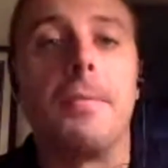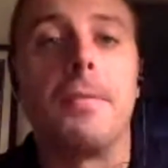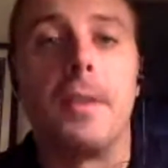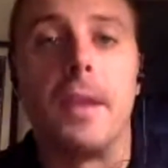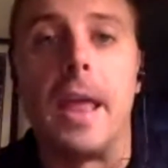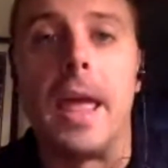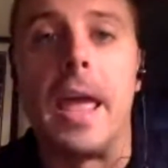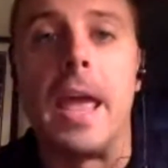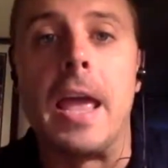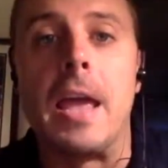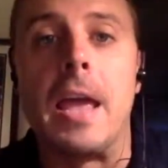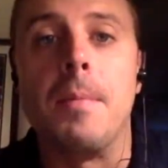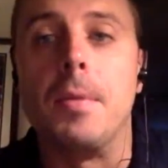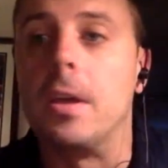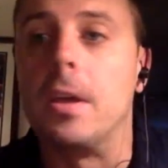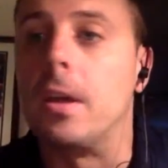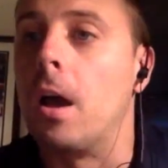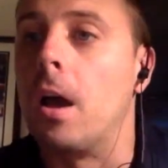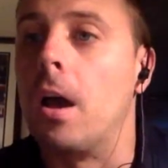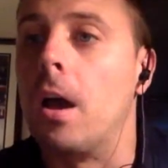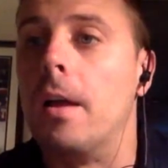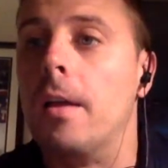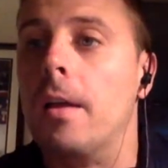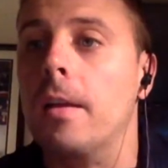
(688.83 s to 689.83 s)
today
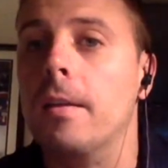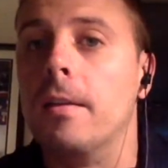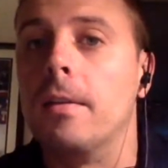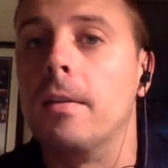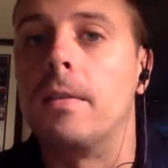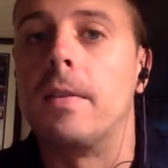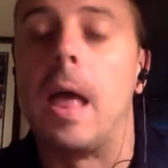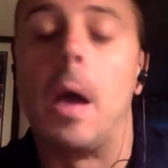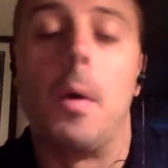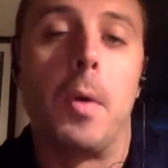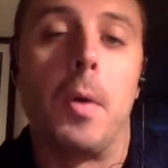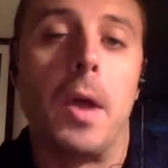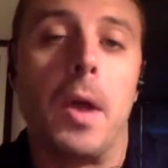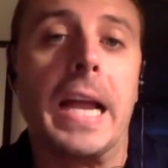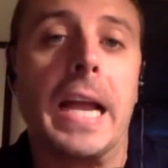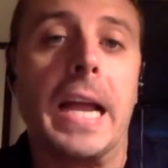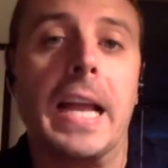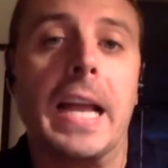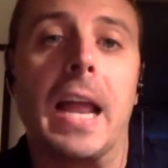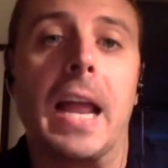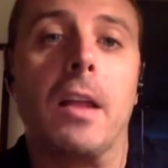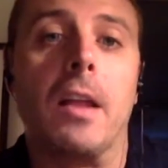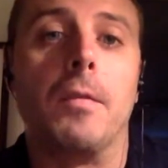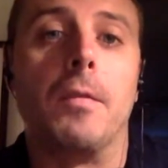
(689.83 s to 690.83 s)
because that way I can
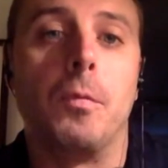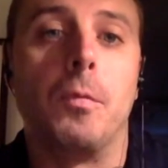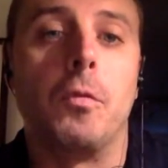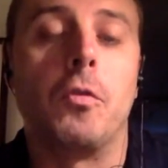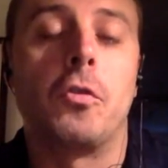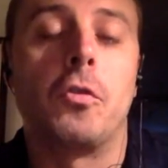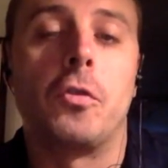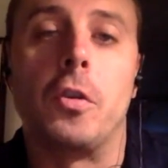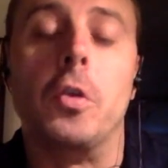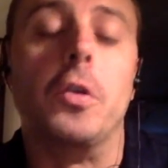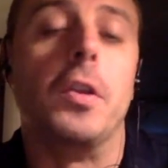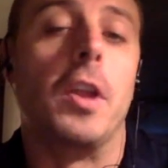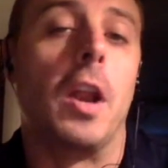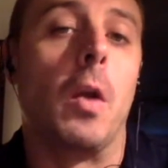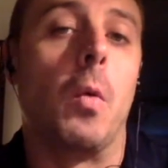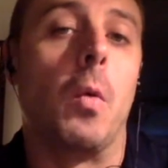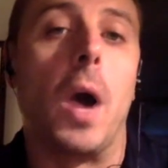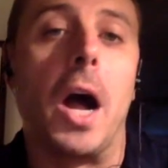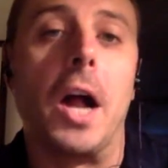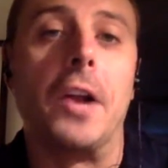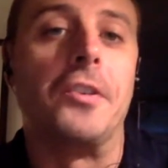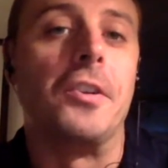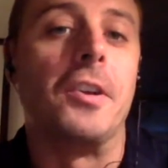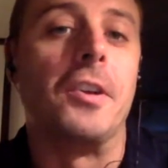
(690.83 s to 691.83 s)
kind of tune in and
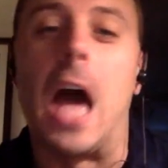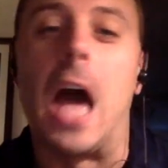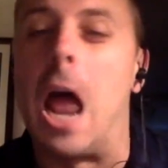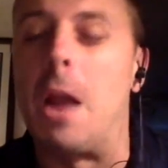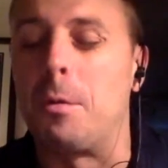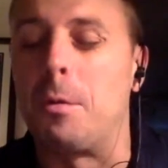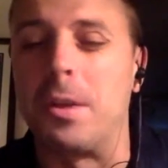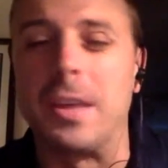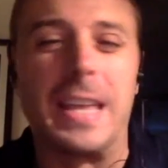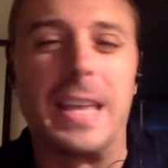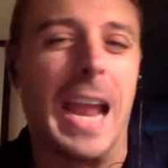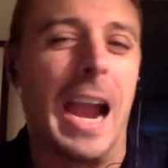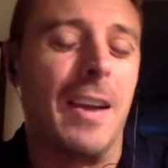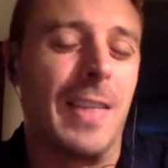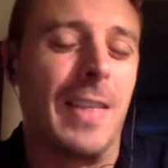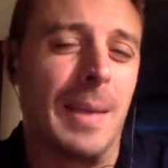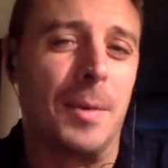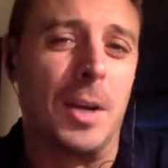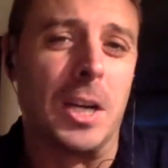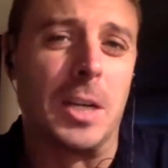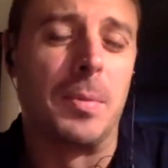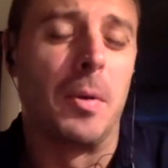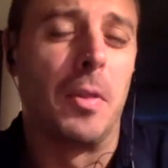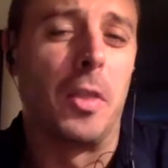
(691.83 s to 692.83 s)
watch it. I don't really care that
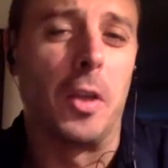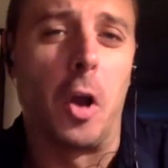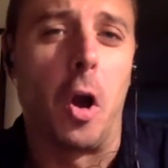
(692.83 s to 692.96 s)
much about the